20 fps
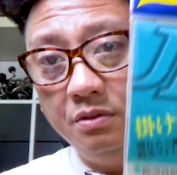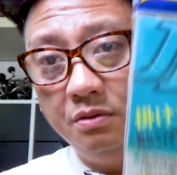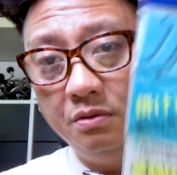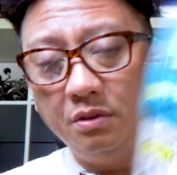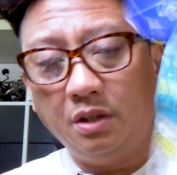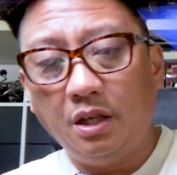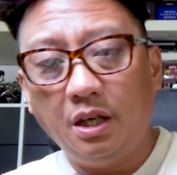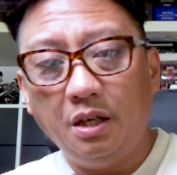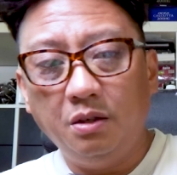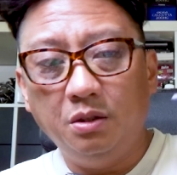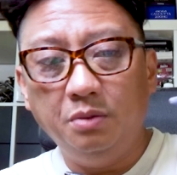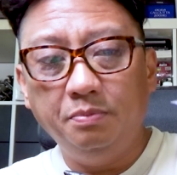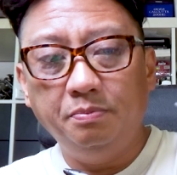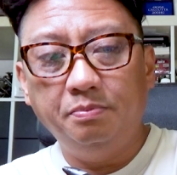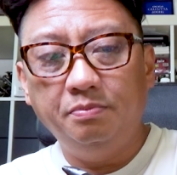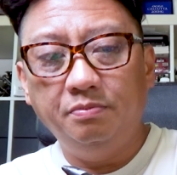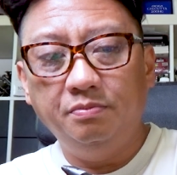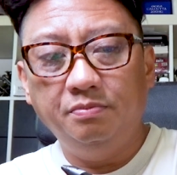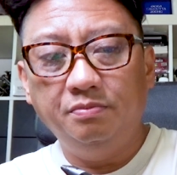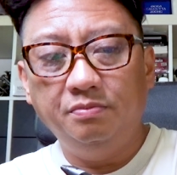Okay,
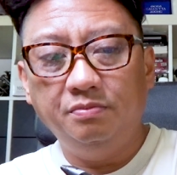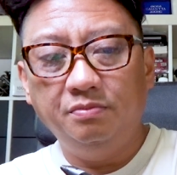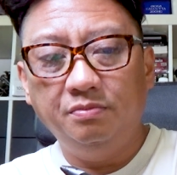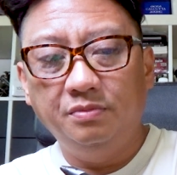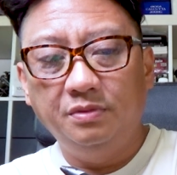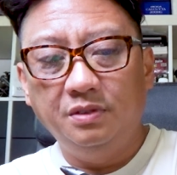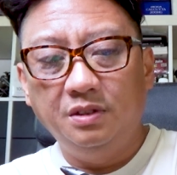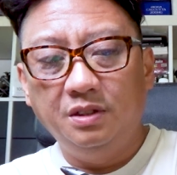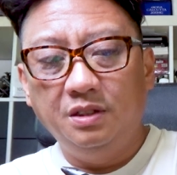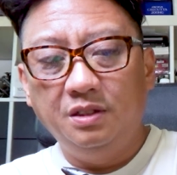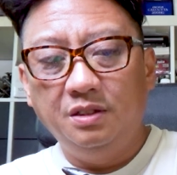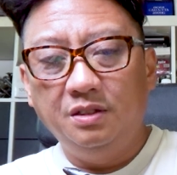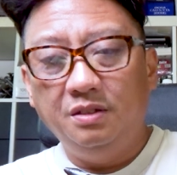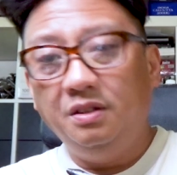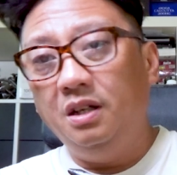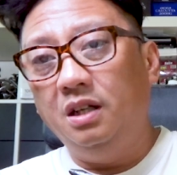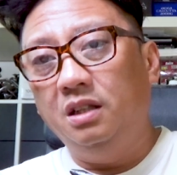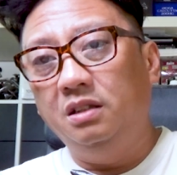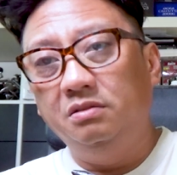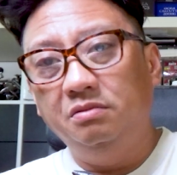
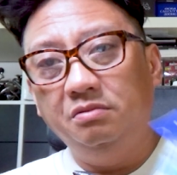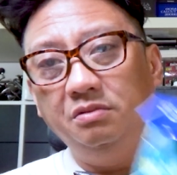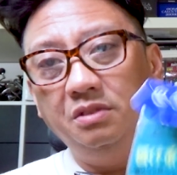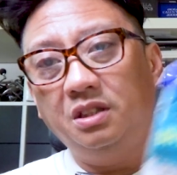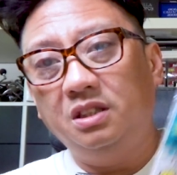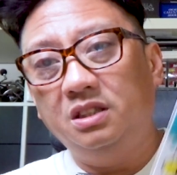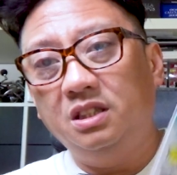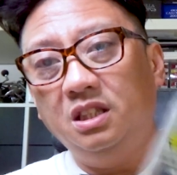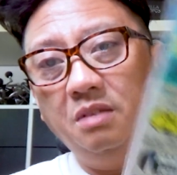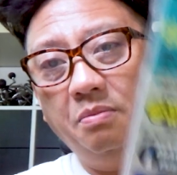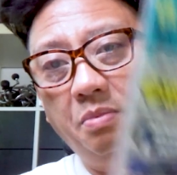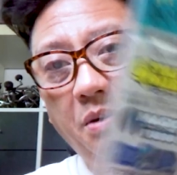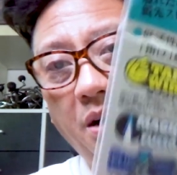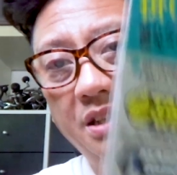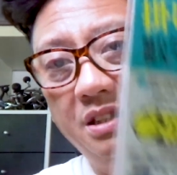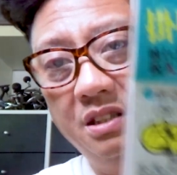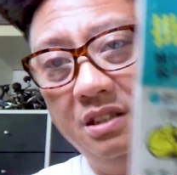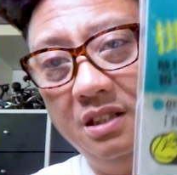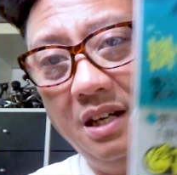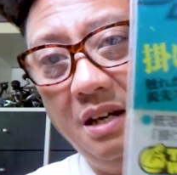oh, you can see the
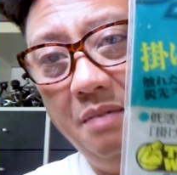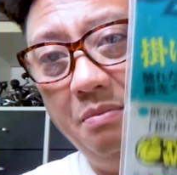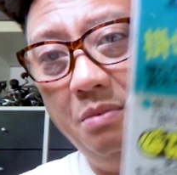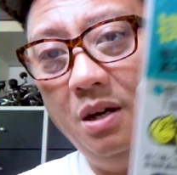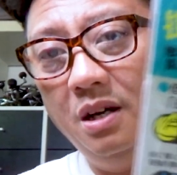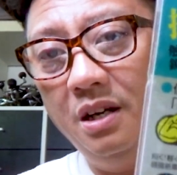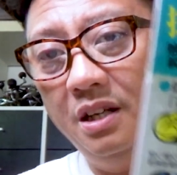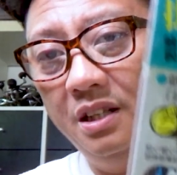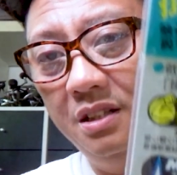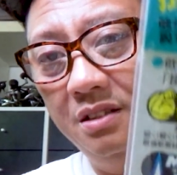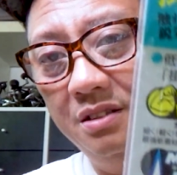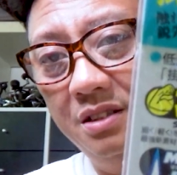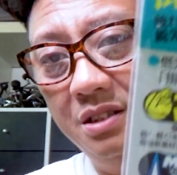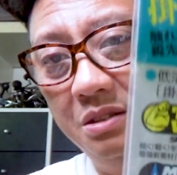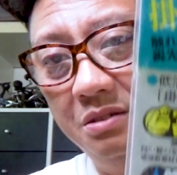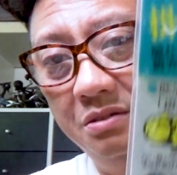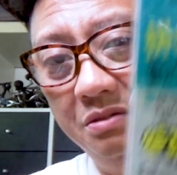price. I bought it, so